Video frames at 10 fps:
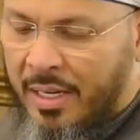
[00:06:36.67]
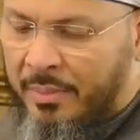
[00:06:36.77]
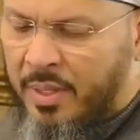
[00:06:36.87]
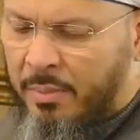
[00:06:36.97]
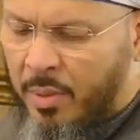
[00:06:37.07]
I
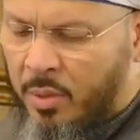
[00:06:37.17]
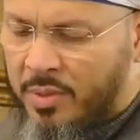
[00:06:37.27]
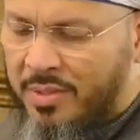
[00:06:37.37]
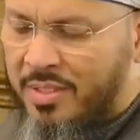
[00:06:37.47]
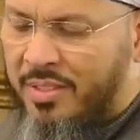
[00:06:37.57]
am the
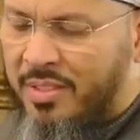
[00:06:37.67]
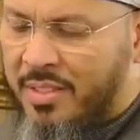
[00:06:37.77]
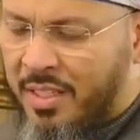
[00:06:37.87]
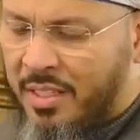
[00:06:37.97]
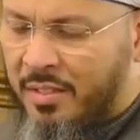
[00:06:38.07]
most
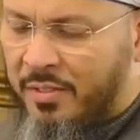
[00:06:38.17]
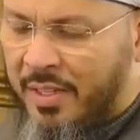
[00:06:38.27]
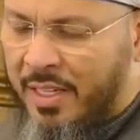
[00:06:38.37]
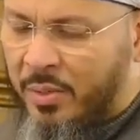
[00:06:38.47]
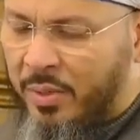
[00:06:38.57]

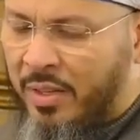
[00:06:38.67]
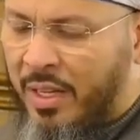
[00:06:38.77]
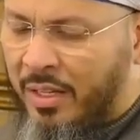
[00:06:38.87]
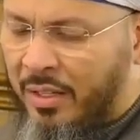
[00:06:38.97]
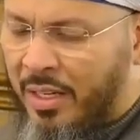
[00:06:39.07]
dignified
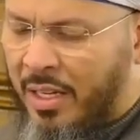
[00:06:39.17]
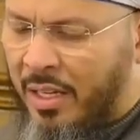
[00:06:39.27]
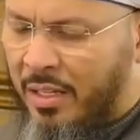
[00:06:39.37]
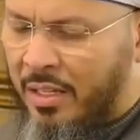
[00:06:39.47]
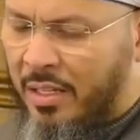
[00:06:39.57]
with
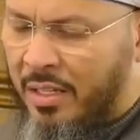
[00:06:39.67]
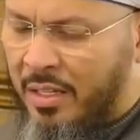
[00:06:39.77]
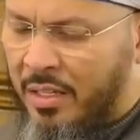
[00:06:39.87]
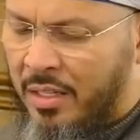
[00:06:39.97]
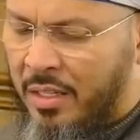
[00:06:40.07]
Allah
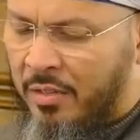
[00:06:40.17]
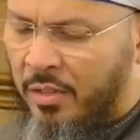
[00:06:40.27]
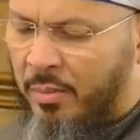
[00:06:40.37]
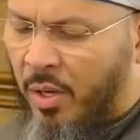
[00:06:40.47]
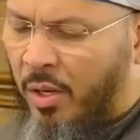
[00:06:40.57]

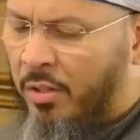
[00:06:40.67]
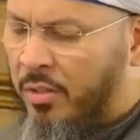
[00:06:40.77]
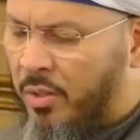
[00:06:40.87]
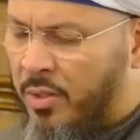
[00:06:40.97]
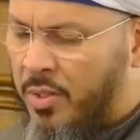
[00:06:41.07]
from
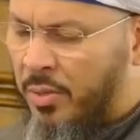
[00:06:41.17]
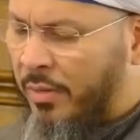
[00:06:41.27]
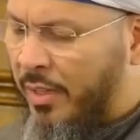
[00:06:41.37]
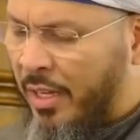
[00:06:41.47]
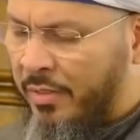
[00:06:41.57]
all those
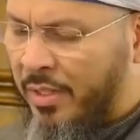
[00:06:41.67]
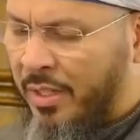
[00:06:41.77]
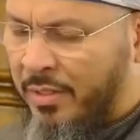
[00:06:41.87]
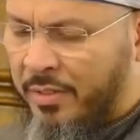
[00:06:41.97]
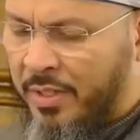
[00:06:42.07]
who have ever
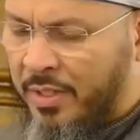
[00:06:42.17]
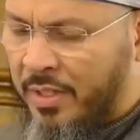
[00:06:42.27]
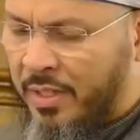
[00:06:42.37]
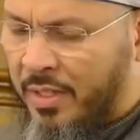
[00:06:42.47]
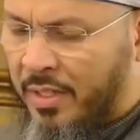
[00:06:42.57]
lived
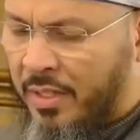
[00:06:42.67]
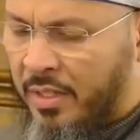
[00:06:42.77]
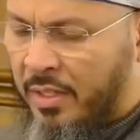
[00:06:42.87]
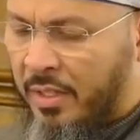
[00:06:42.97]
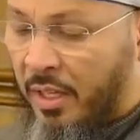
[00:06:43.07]

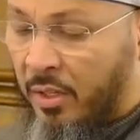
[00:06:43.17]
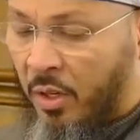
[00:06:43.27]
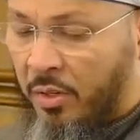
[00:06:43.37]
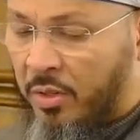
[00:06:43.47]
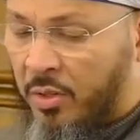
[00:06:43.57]

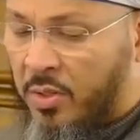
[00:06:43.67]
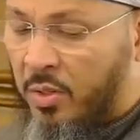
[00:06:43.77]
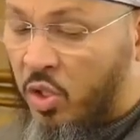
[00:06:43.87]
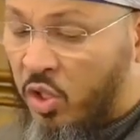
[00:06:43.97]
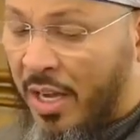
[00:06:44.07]
and all
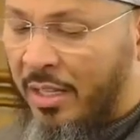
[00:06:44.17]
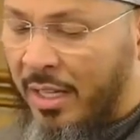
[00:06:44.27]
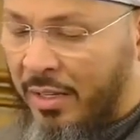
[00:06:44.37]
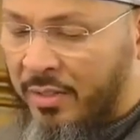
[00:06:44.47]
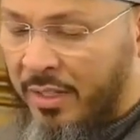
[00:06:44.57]
those who
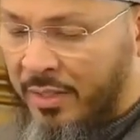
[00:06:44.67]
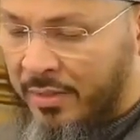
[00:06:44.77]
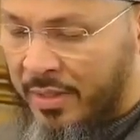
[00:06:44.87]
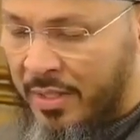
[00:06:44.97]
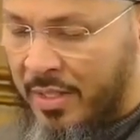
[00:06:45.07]
shall ever
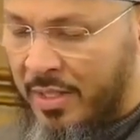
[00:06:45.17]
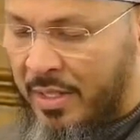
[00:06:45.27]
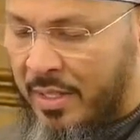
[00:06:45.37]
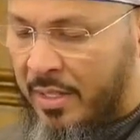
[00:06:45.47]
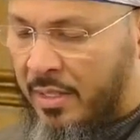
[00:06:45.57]
live,
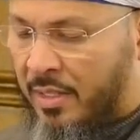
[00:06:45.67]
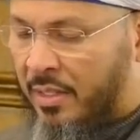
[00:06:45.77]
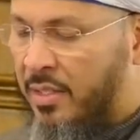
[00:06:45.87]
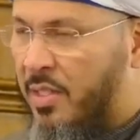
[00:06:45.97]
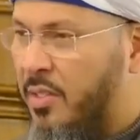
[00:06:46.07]

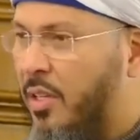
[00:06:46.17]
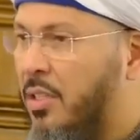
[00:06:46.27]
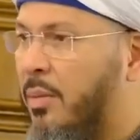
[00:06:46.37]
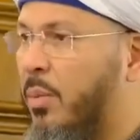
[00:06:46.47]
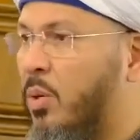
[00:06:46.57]
and this is
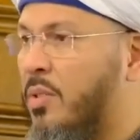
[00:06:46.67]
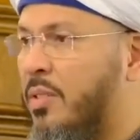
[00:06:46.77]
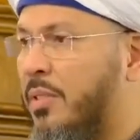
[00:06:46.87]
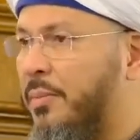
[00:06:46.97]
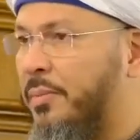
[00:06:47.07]
not a
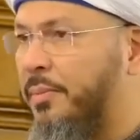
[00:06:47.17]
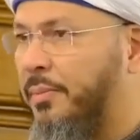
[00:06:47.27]
boast.